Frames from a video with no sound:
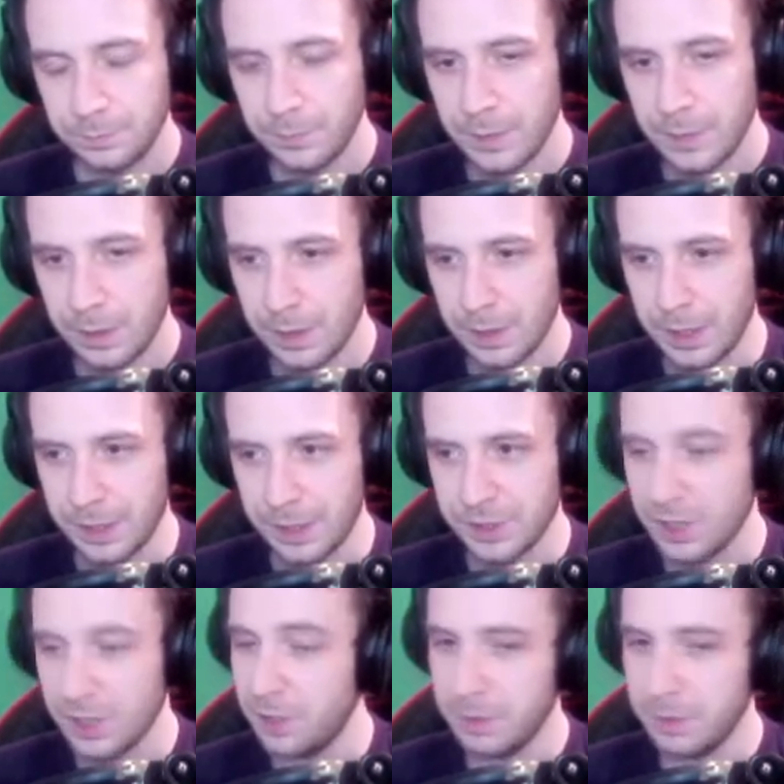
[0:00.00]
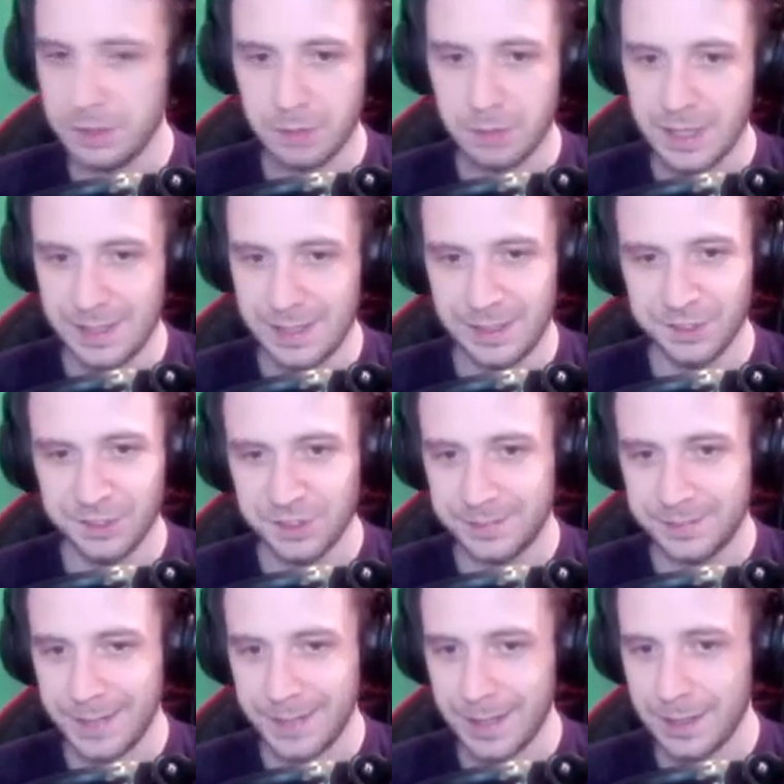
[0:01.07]
And as always, we're hitting those
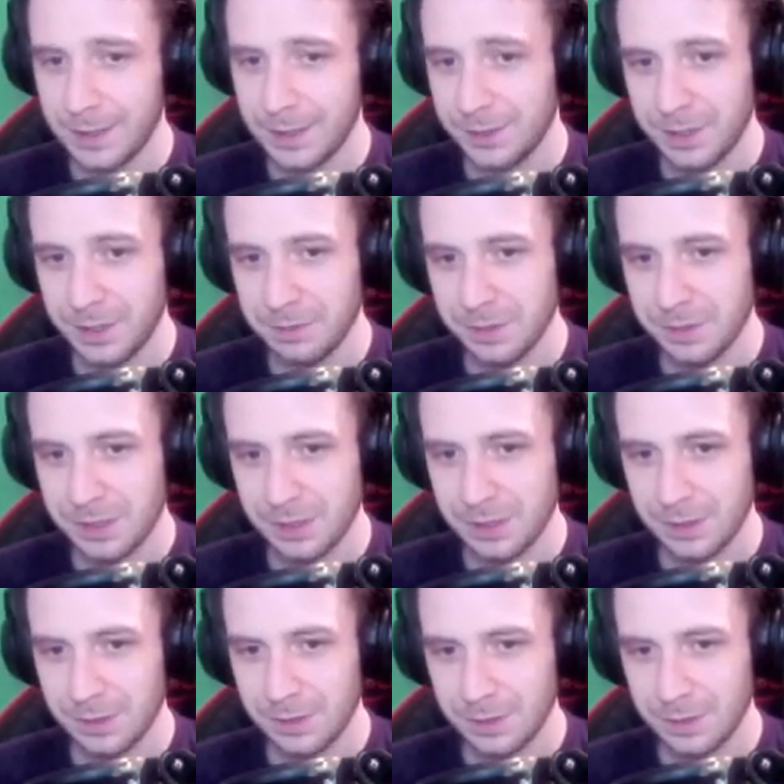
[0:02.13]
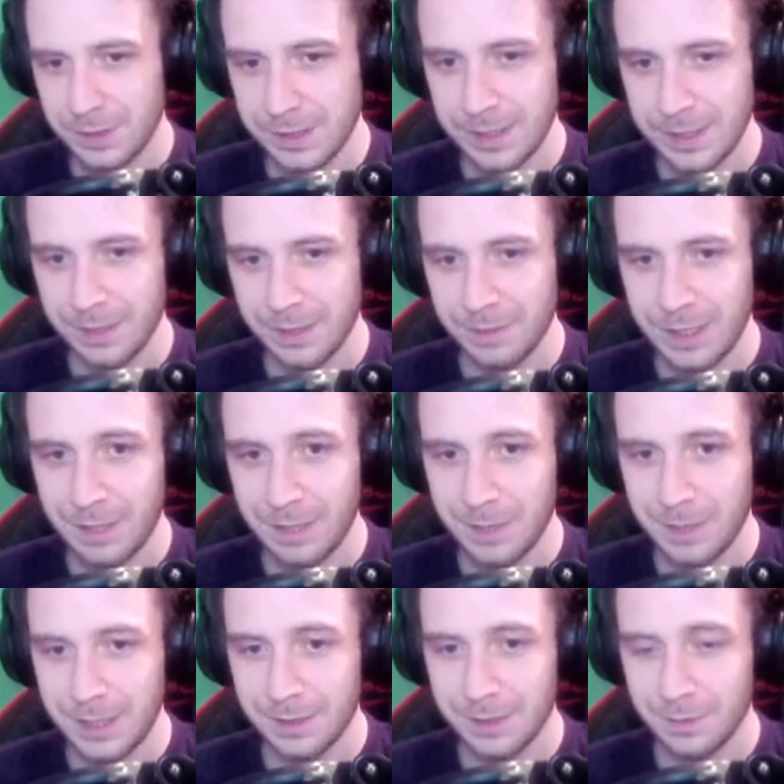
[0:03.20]
da notes, stingering our way
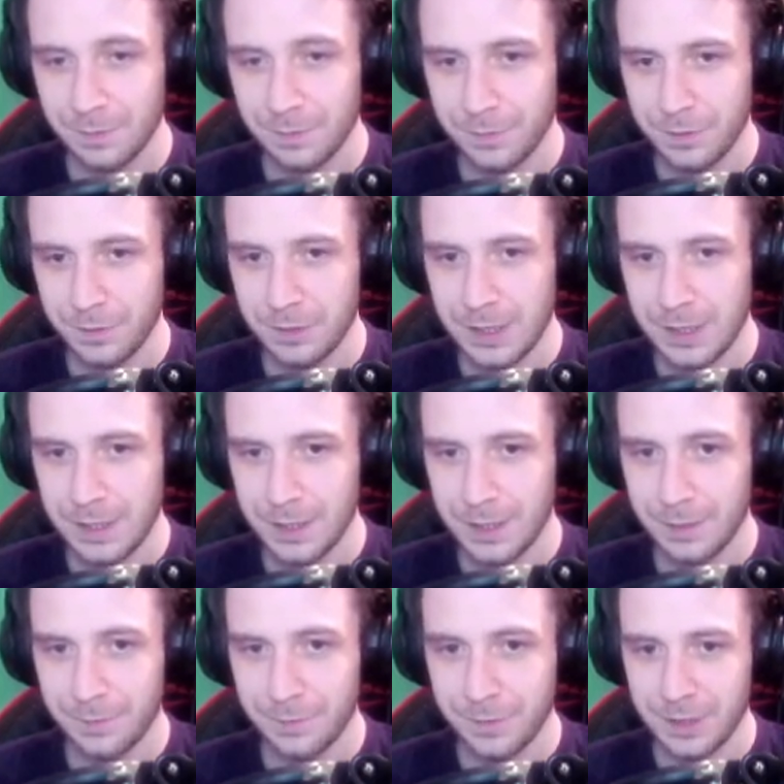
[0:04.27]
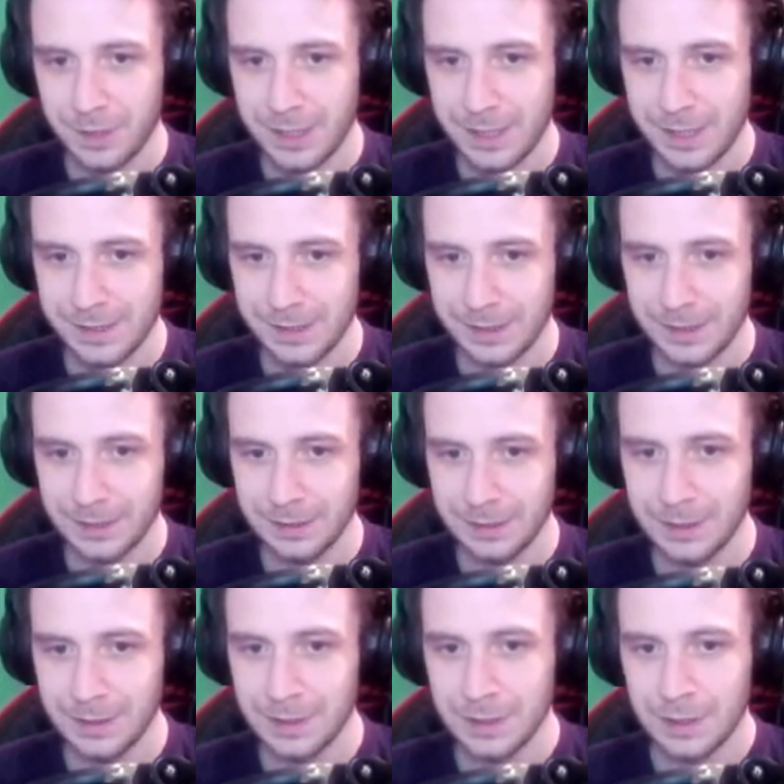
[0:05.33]
through the castle again.
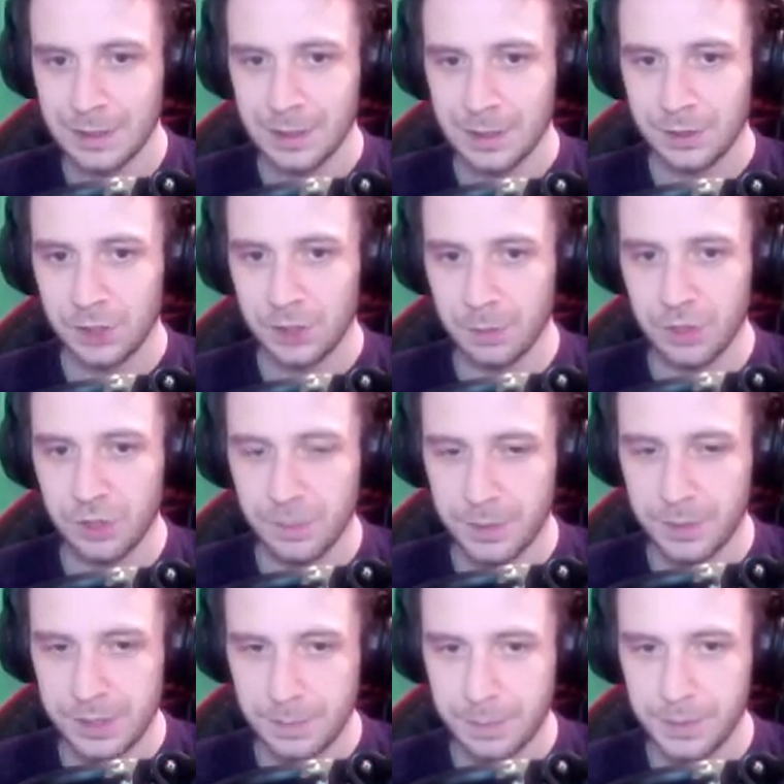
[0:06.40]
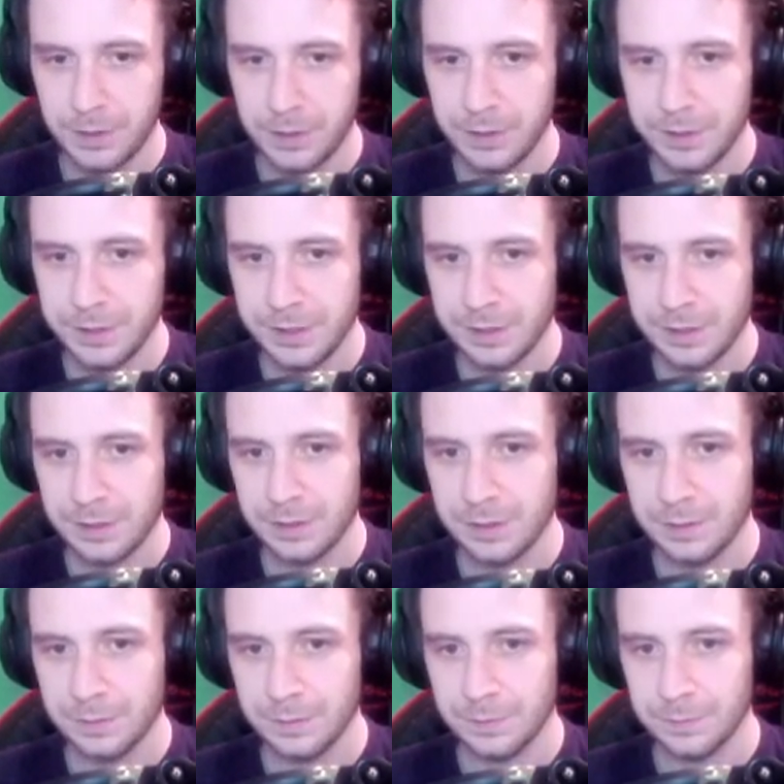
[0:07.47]
Double jump on top of the horse,
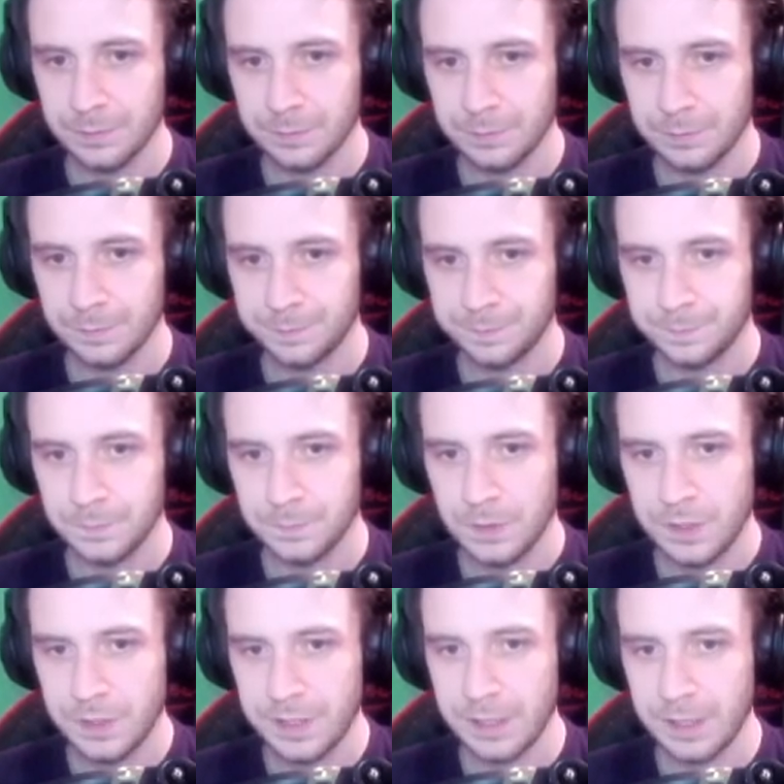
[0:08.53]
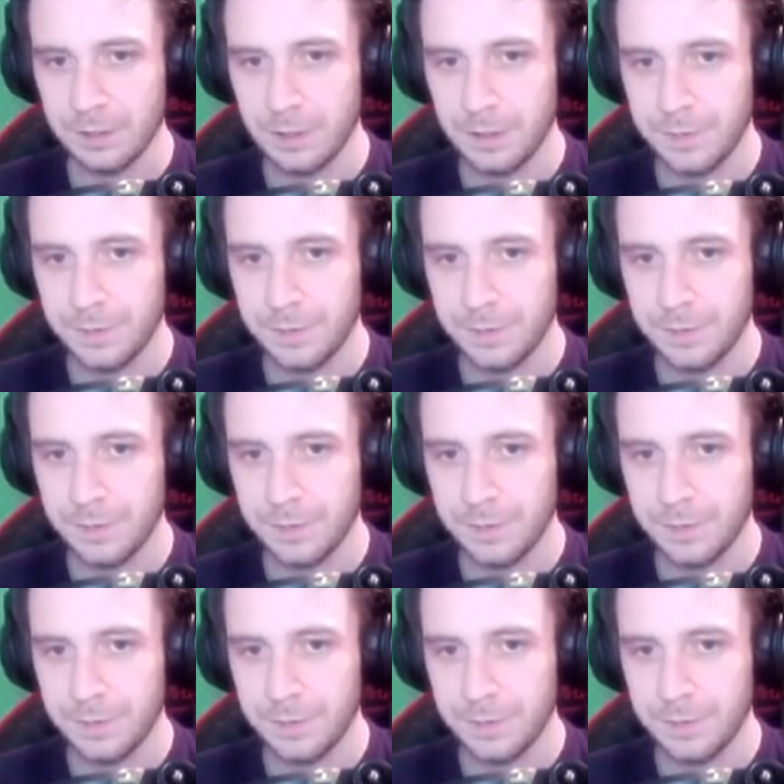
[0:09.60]
stinger off it,